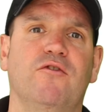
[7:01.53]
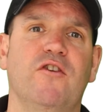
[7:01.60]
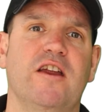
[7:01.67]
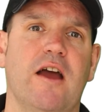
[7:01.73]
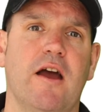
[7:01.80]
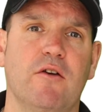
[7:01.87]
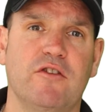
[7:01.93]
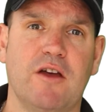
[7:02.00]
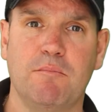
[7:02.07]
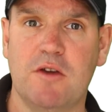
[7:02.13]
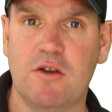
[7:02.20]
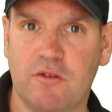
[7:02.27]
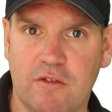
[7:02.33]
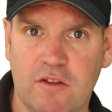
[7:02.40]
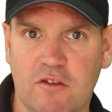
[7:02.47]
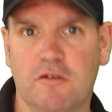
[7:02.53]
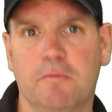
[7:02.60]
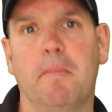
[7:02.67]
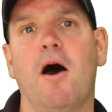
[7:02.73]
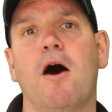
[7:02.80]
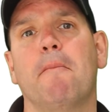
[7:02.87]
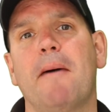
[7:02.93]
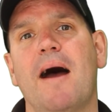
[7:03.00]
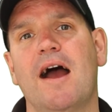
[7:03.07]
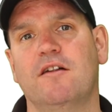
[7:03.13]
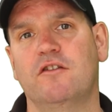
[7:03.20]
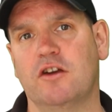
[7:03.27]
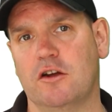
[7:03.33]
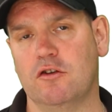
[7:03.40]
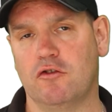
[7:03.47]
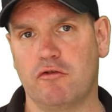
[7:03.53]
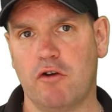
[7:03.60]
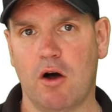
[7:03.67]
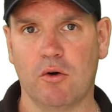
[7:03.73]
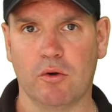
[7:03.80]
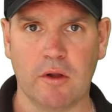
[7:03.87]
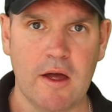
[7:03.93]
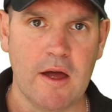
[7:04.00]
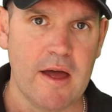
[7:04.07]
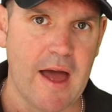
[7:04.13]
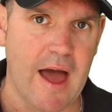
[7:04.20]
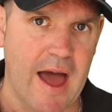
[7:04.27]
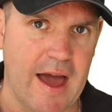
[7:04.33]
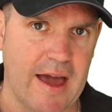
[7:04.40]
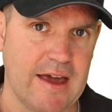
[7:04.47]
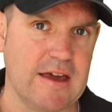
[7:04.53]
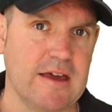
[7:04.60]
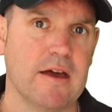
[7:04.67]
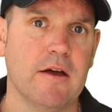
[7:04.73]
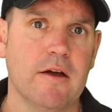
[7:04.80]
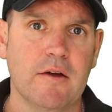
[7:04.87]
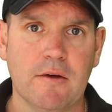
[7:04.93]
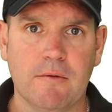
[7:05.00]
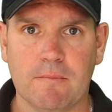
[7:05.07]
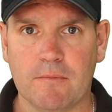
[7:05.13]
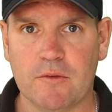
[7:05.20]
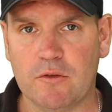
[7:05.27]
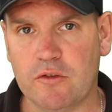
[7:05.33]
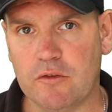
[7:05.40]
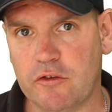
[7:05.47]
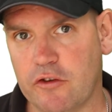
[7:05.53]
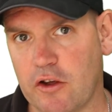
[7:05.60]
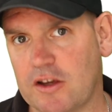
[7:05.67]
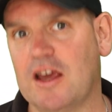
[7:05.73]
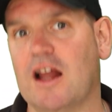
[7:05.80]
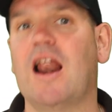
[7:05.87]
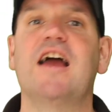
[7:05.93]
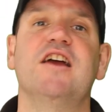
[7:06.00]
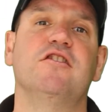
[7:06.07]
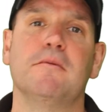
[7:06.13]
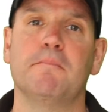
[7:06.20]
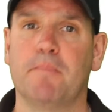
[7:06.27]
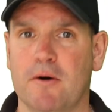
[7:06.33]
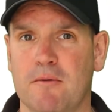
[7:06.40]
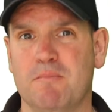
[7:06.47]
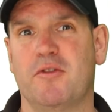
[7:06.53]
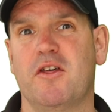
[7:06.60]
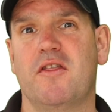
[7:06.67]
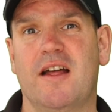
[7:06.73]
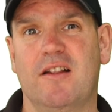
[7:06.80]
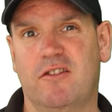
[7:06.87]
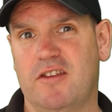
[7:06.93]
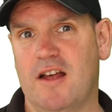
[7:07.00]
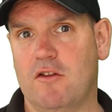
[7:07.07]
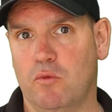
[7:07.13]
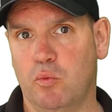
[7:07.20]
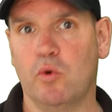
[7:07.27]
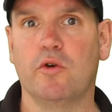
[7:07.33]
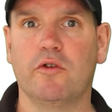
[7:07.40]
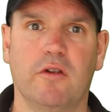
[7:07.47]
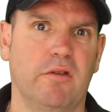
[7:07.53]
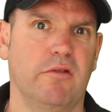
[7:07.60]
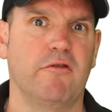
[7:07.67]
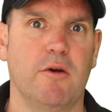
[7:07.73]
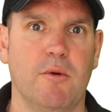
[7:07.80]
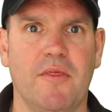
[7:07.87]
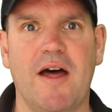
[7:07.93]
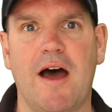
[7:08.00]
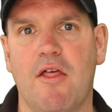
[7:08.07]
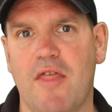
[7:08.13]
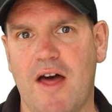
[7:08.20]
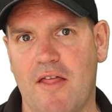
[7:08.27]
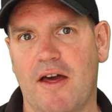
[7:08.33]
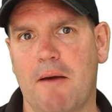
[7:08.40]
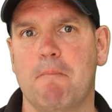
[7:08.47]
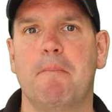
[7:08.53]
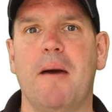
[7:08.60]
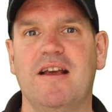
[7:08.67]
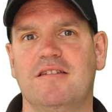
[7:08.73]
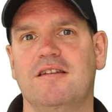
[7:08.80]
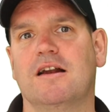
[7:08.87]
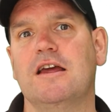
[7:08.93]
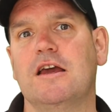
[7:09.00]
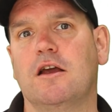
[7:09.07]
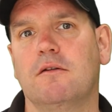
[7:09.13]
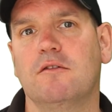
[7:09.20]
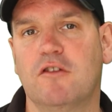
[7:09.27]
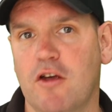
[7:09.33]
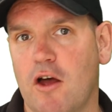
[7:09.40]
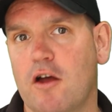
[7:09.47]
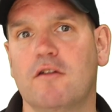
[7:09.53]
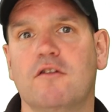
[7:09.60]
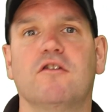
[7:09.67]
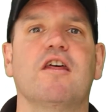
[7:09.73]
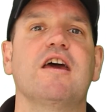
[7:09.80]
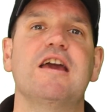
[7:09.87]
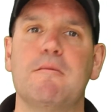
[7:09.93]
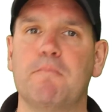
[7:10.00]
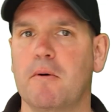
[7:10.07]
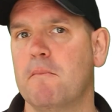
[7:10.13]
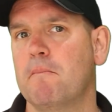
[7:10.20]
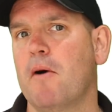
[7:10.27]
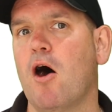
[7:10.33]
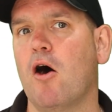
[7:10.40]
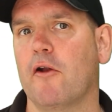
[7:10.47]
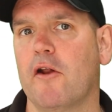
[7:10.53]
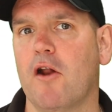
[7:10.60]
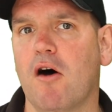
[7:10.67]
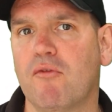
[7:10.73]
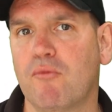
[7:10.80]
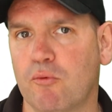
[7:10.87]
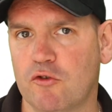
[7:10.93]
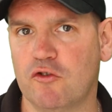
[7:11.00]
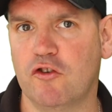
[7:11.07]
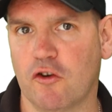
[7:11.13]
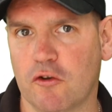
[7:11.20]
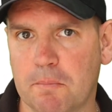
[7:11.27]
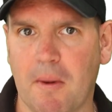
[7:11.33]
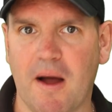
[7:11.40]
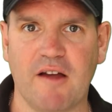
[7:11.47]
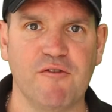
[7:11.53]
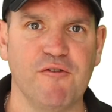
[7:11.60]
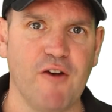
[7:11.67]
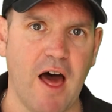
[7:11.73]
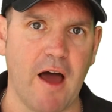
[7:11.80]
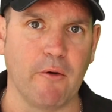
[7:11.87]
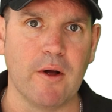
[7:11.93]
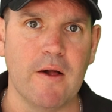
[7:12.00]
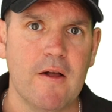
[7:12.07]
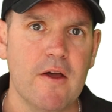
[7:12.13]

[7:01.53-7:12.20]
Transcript: videos i'm using the spa pack to control a circulation pump that then sends water through and that that then basically turns the heat pump on and off just by flow